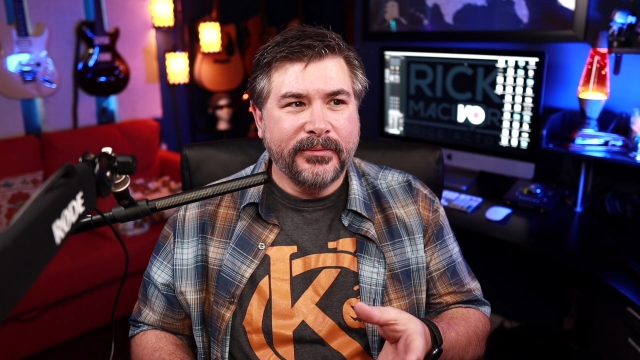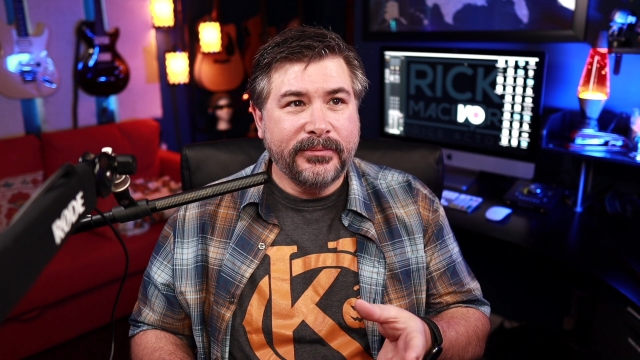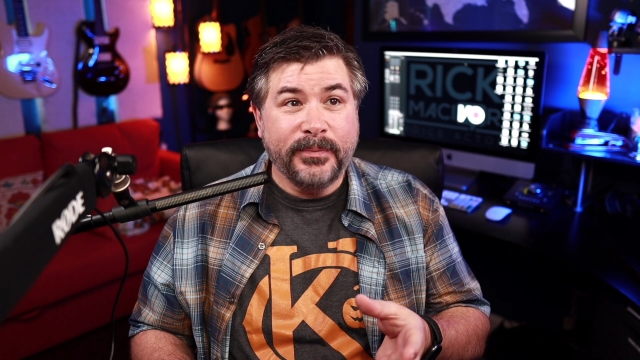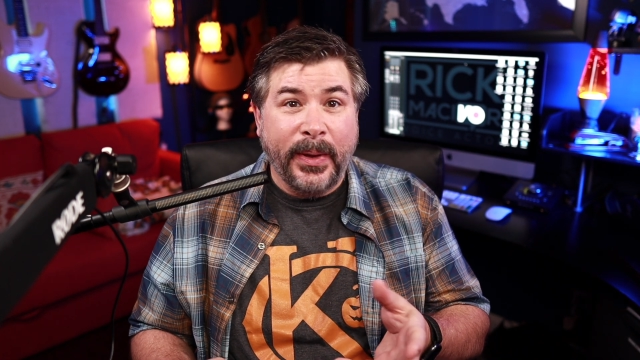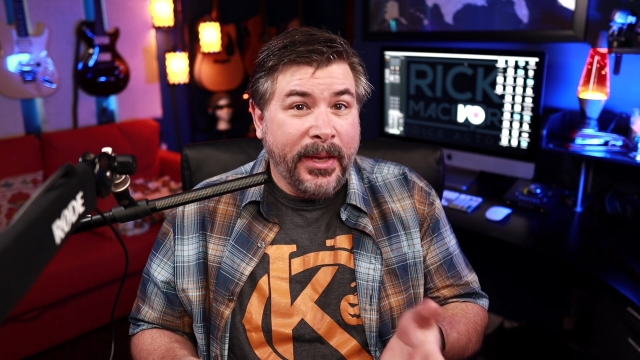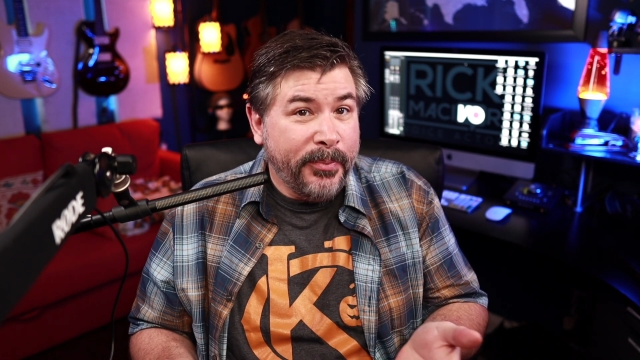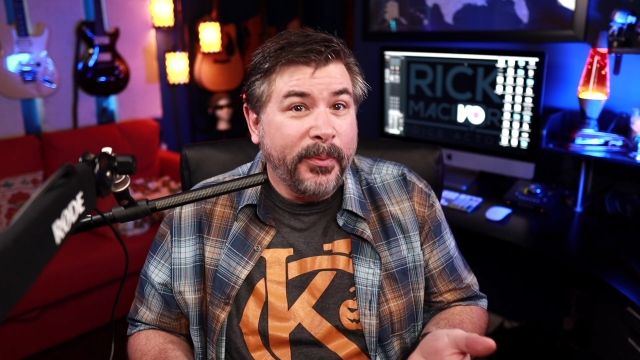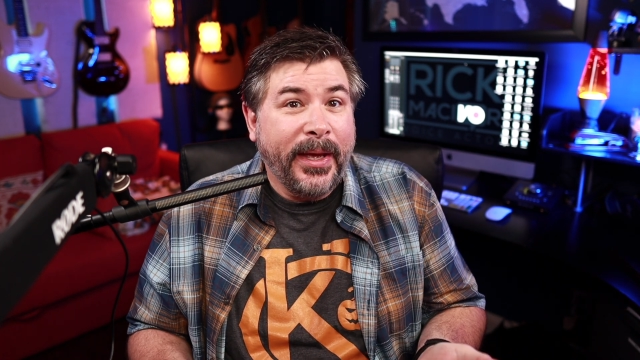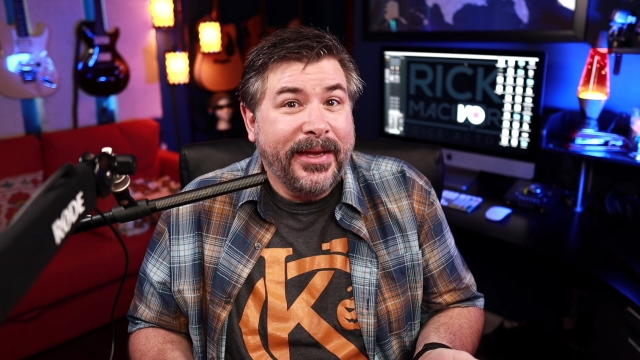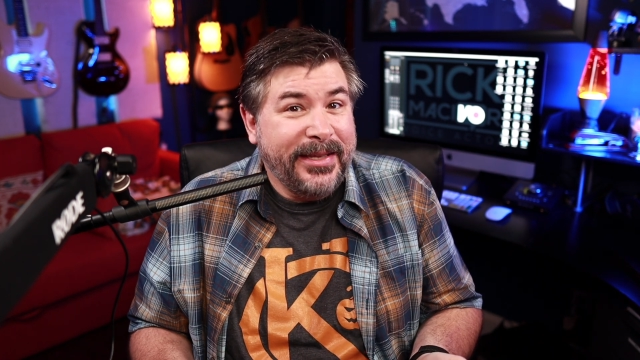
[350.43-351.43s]
people
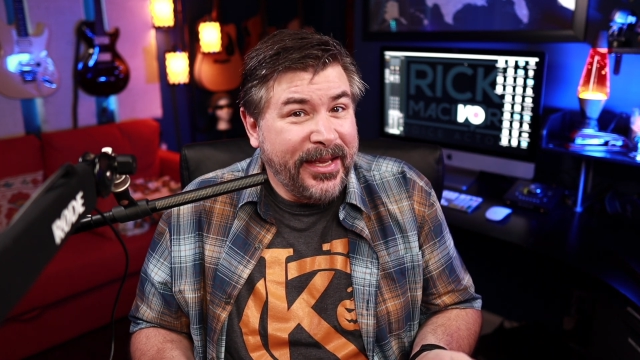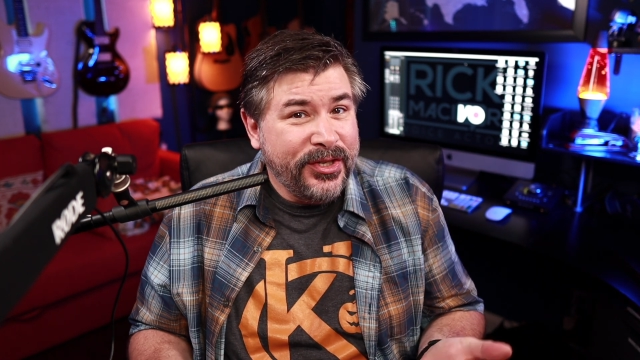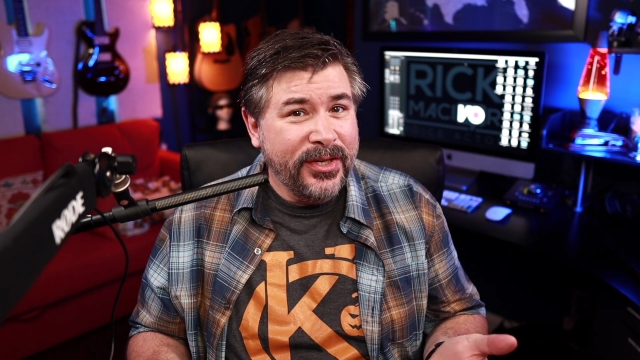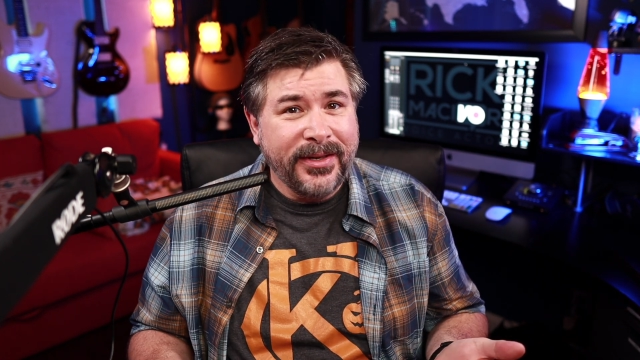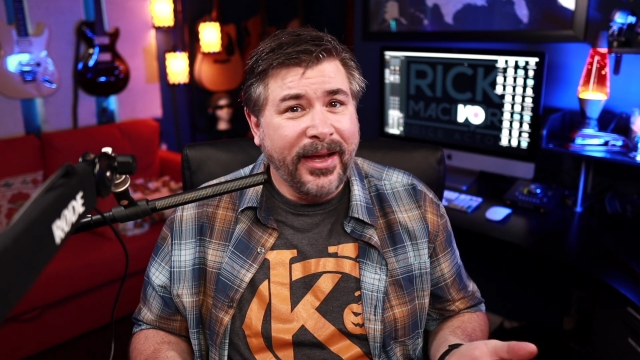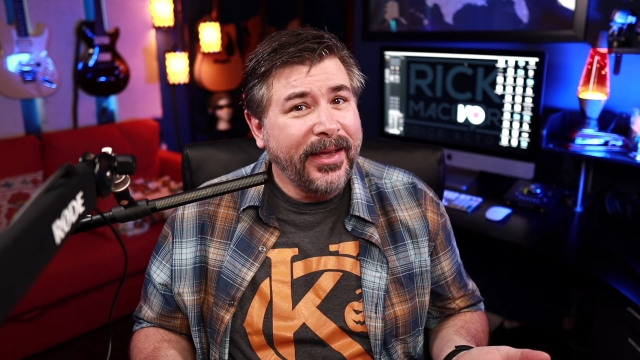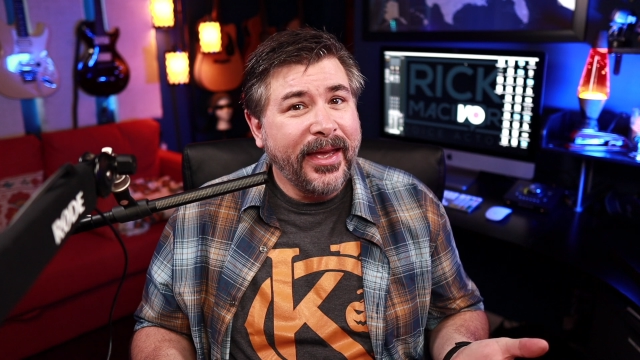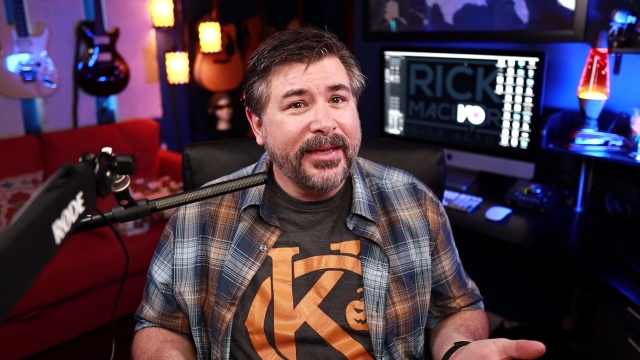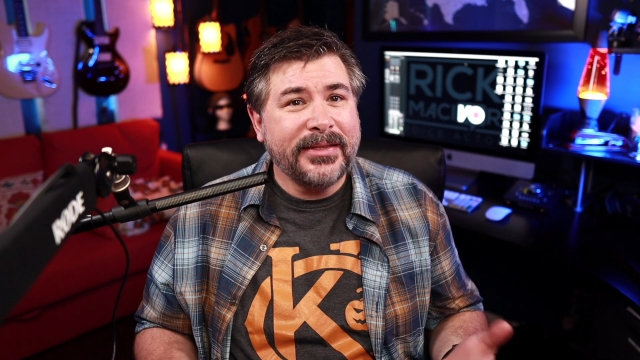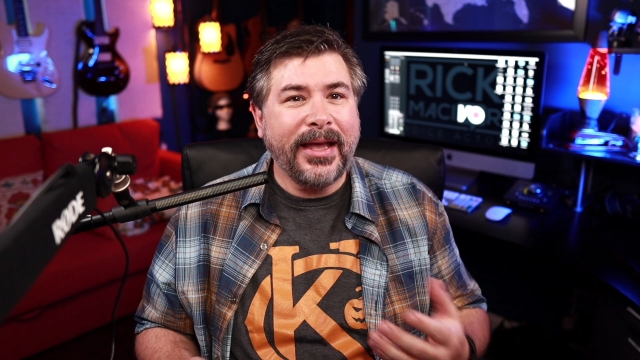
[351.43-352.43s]
pay attention, I
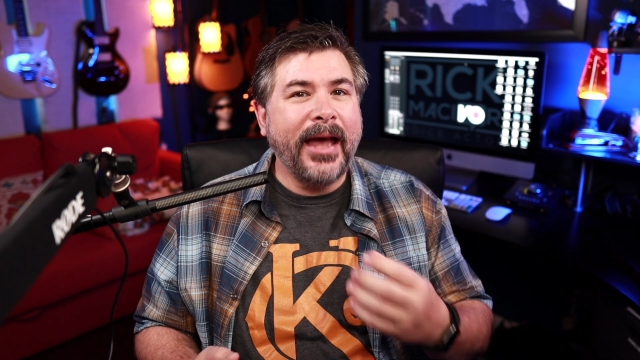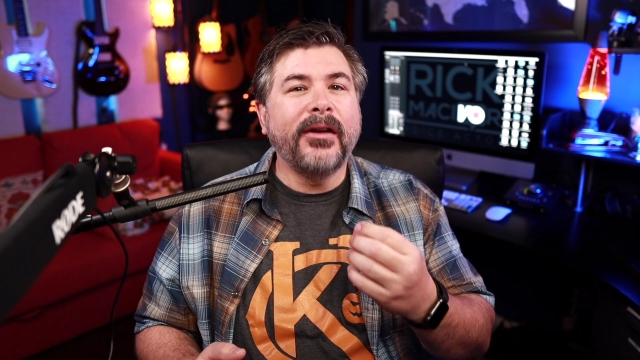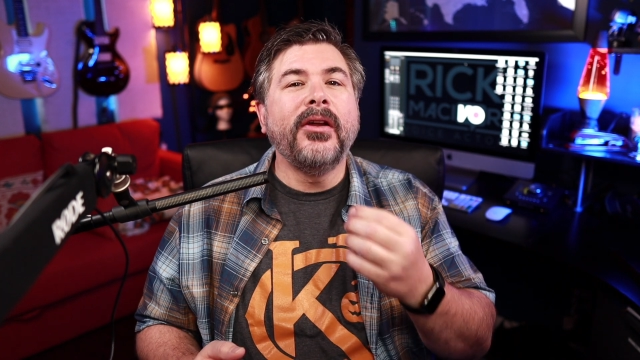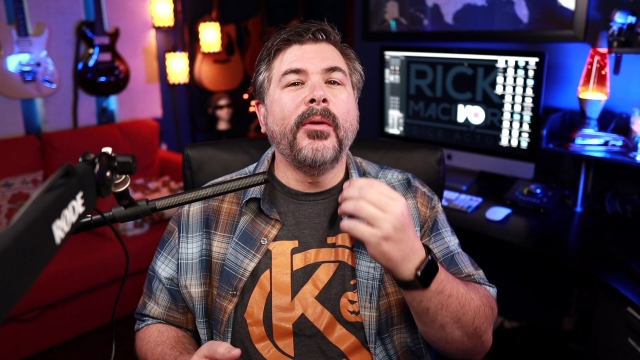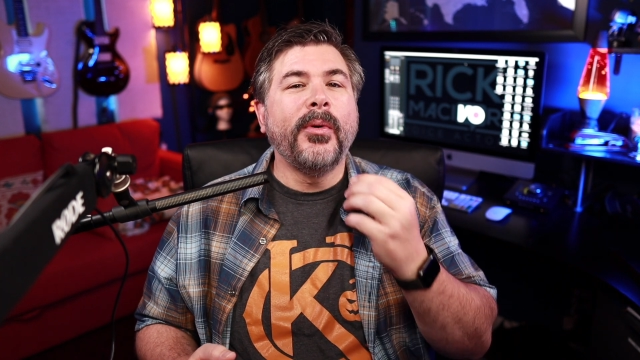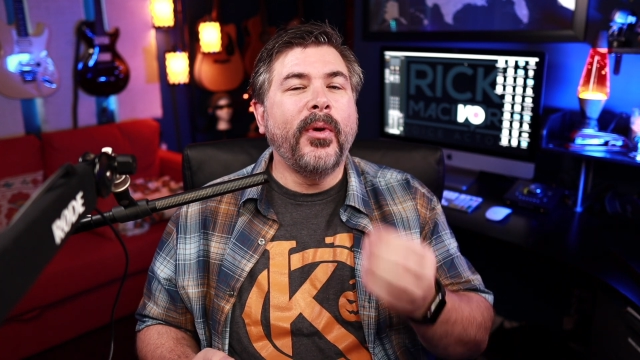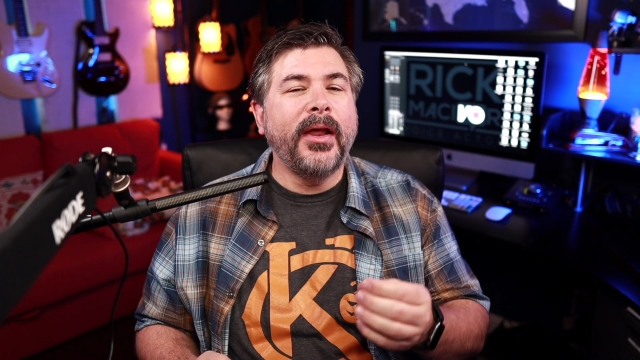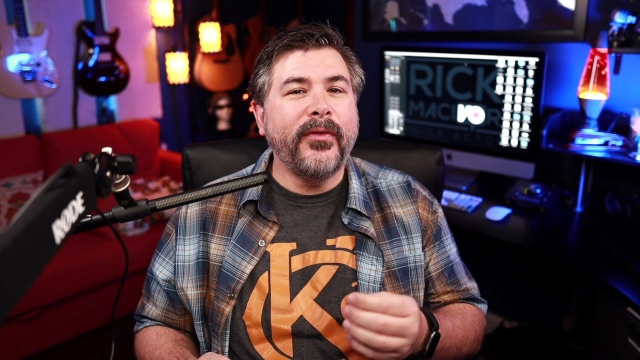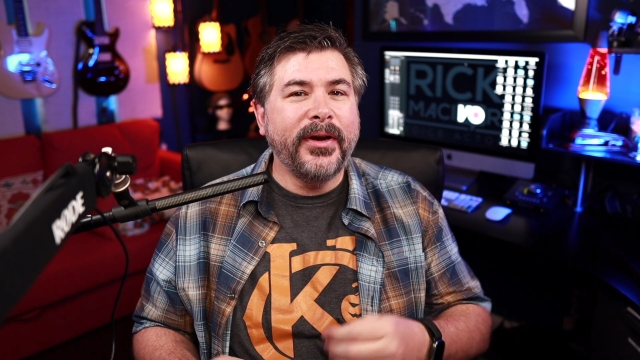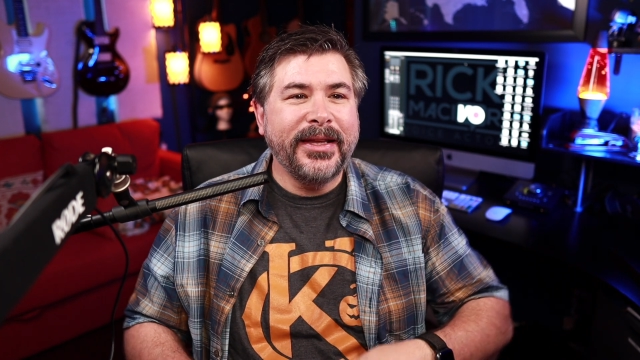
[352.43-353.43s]
guess? I don't know, but
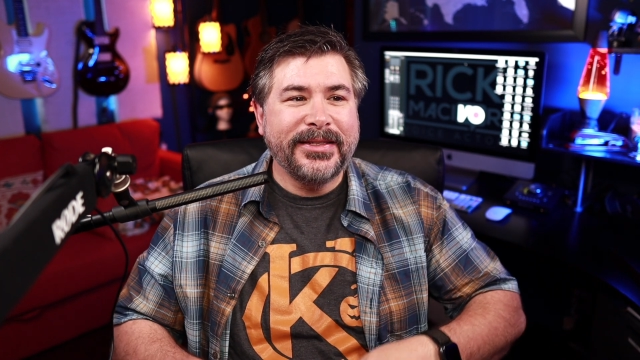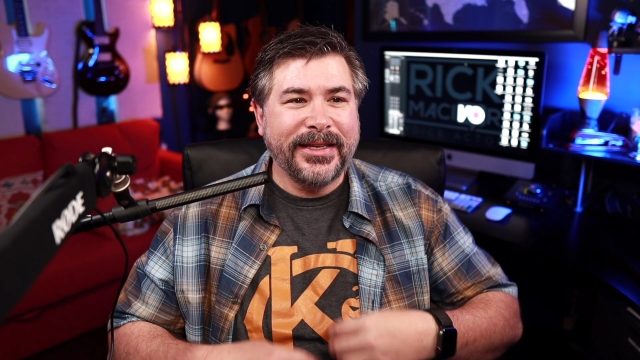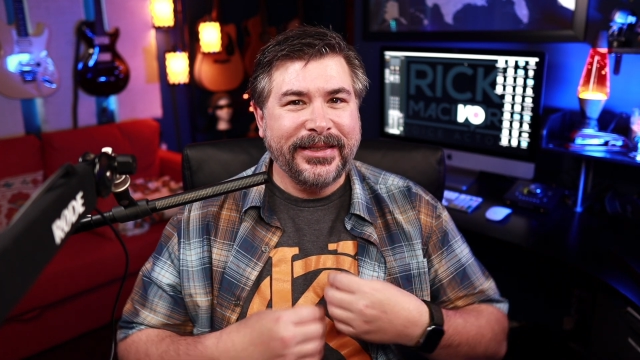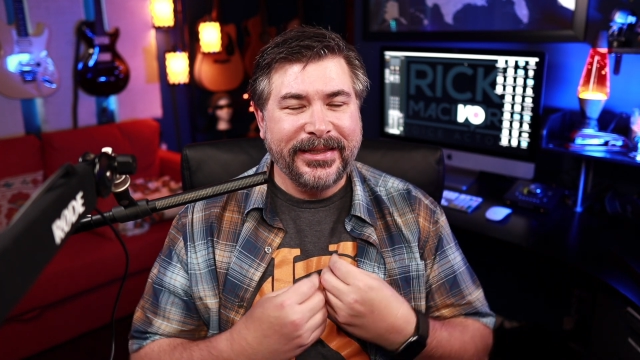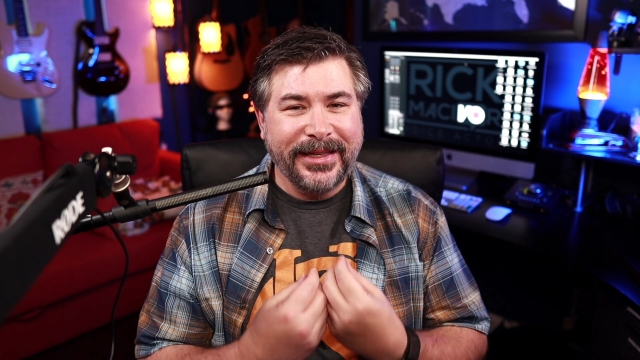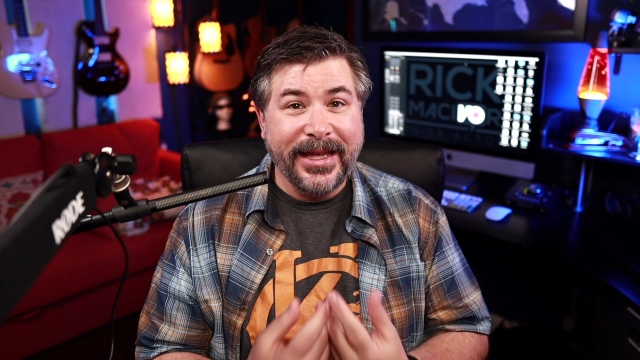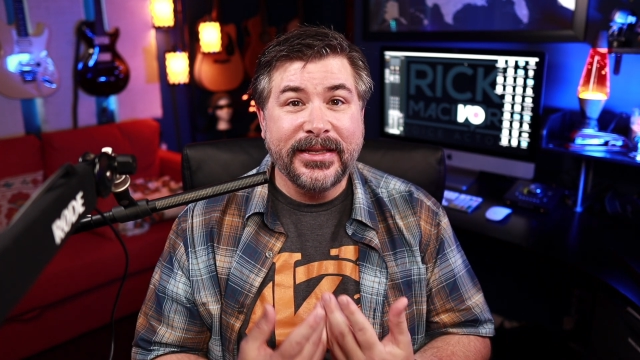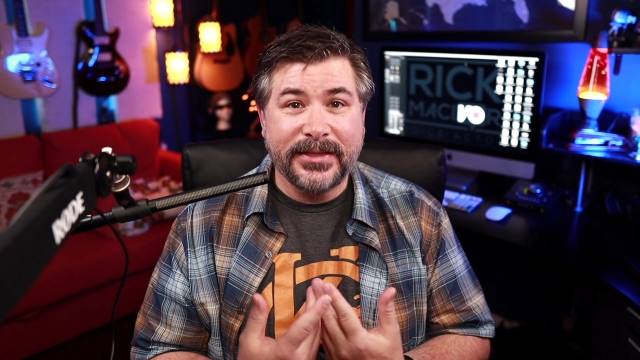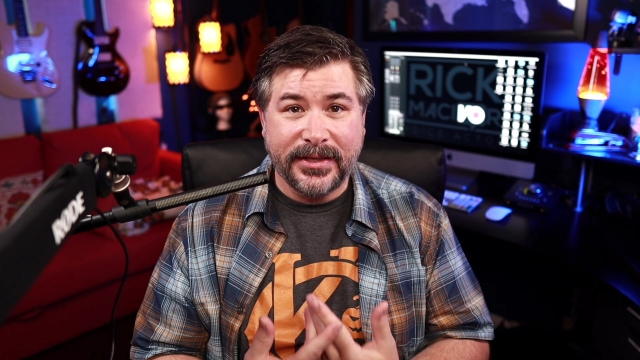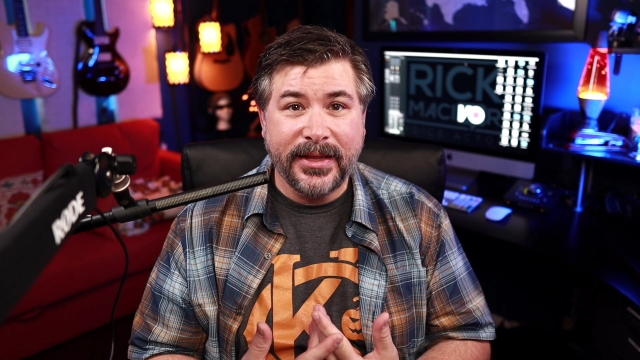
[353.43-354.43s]
whatever it is, it
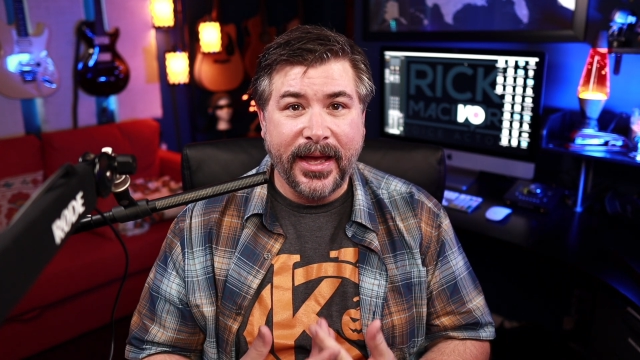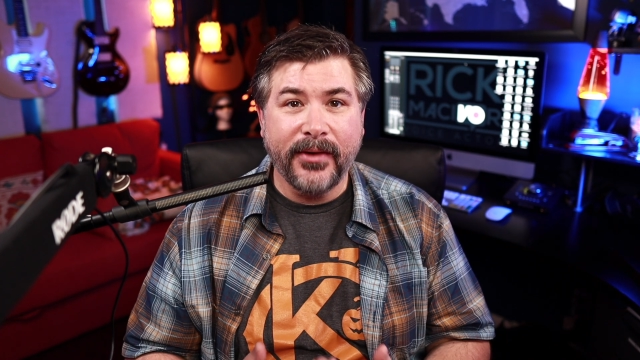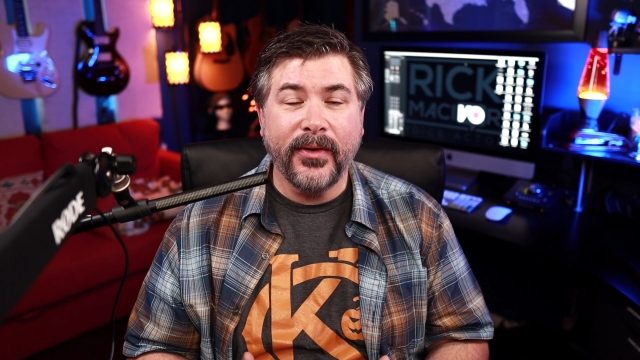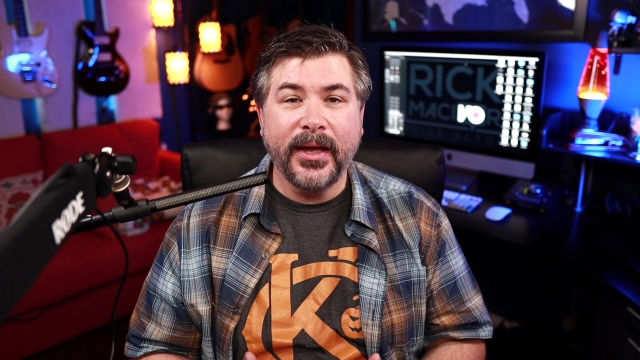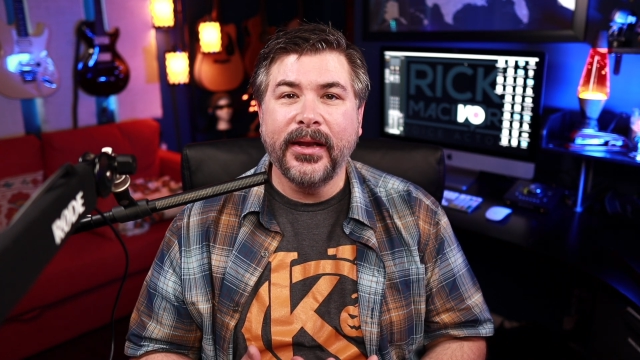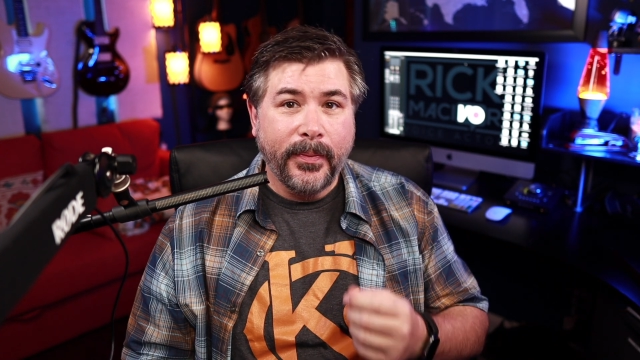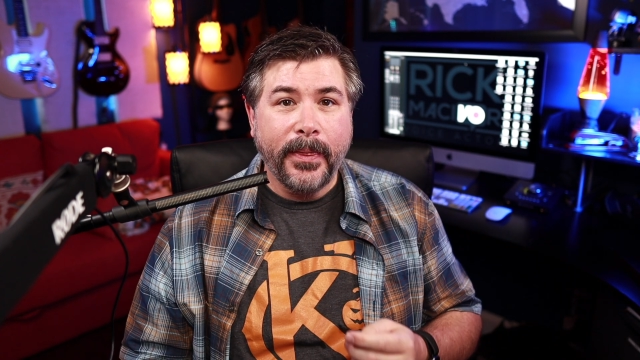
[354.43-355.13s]
lends to that, right?